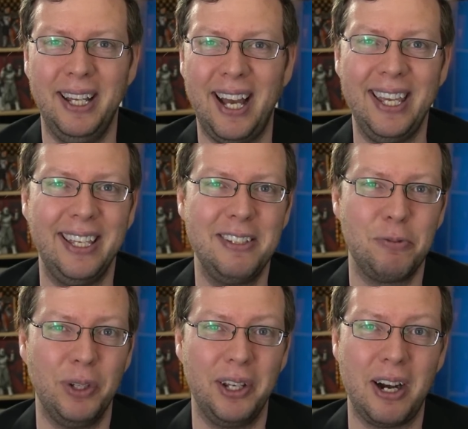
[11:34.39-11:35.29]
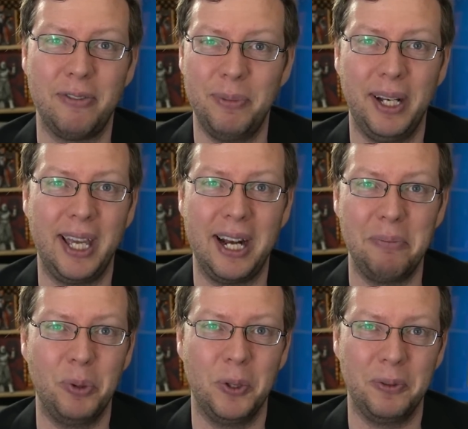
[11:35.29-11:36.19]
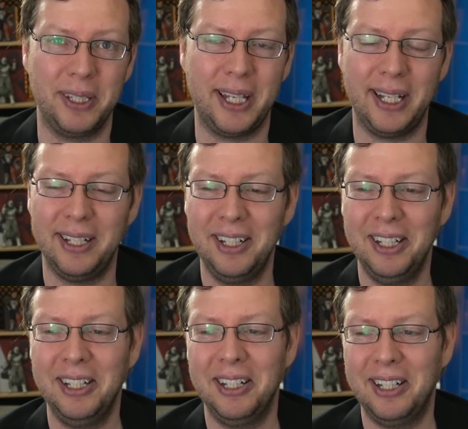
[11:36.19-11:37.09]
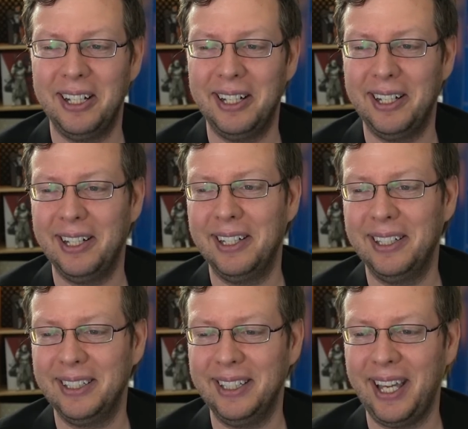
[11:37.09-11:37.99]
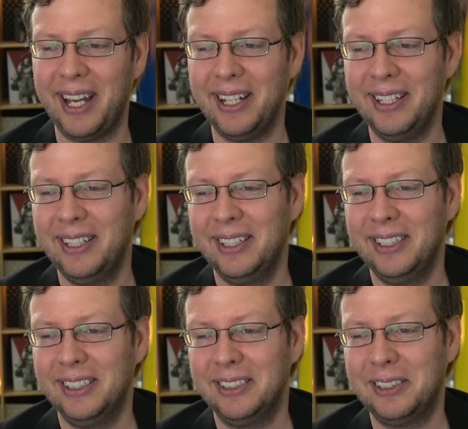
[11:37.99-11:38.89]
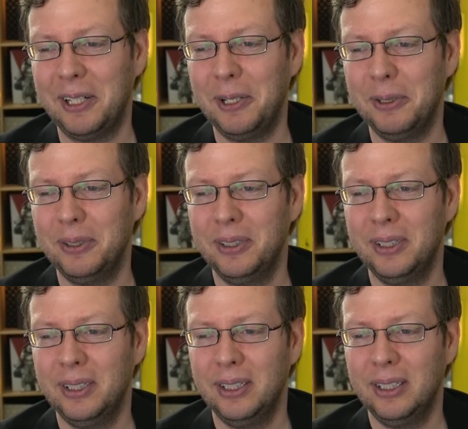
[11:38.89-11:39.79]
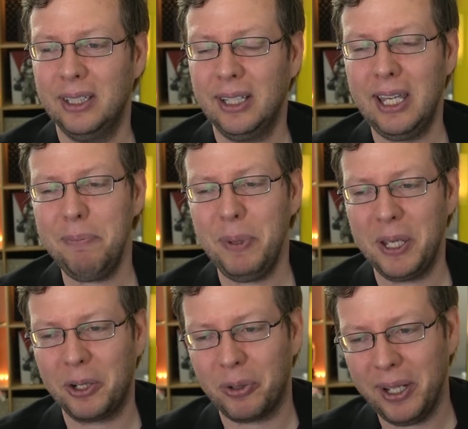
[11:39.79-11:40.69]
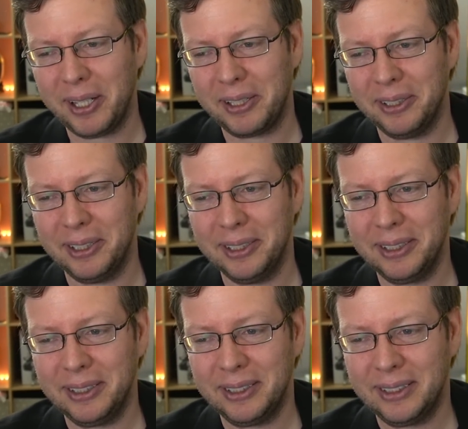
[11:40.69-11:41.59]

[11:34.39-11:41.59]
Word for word: I, it's really hard for me to get on board with that. Uh, yeah. So keep being critical,